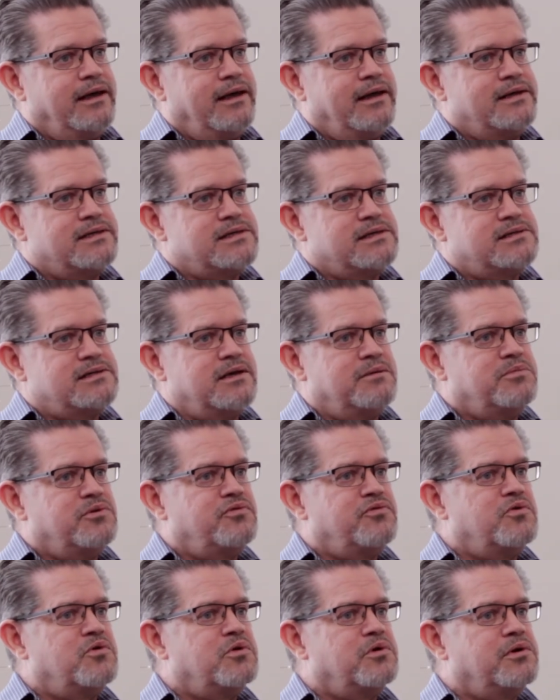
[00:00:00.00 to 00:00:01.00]
And as I said
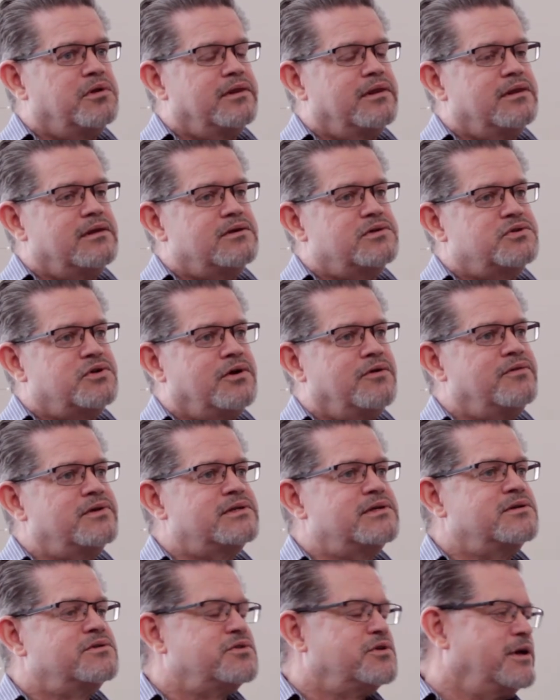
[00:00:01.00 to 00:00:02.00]
before,
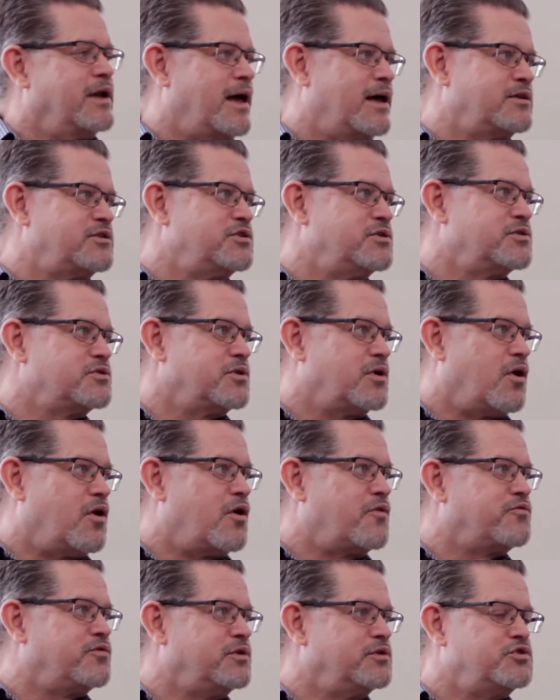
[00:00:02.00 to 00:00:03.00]
services are not just
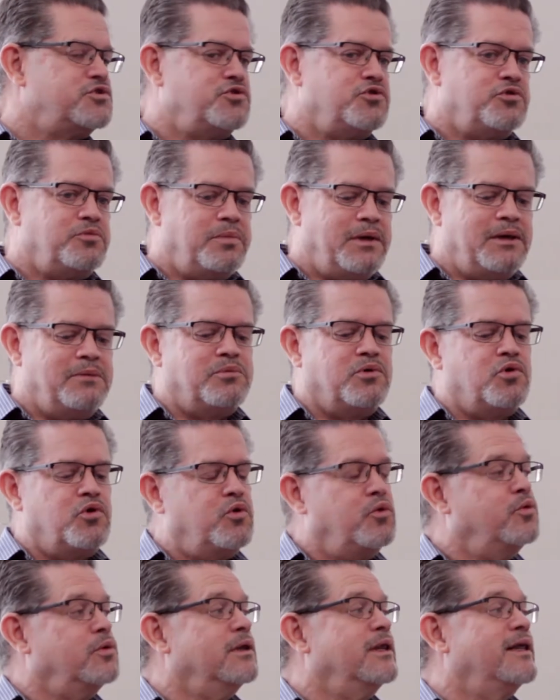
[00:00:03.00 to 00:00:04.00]
offered to
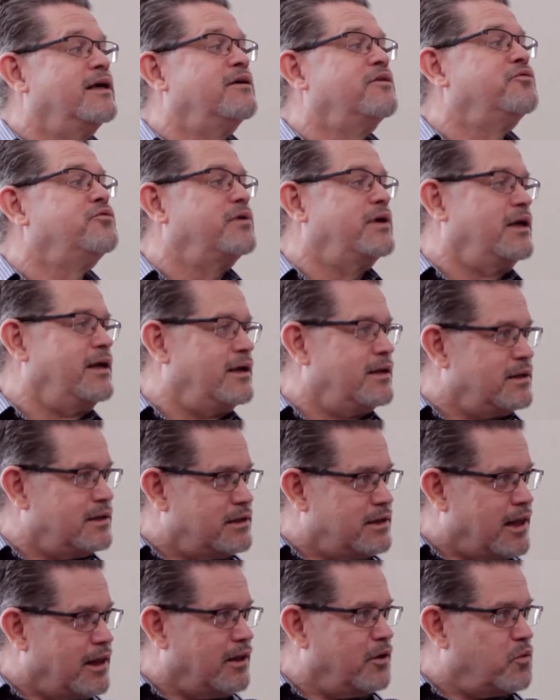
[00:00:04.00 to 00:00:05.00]
people who live
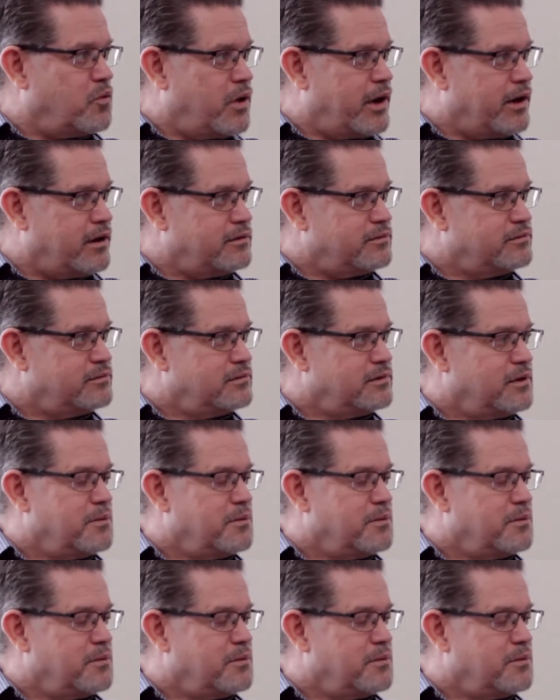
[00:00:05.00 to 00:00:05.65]
in Delaware,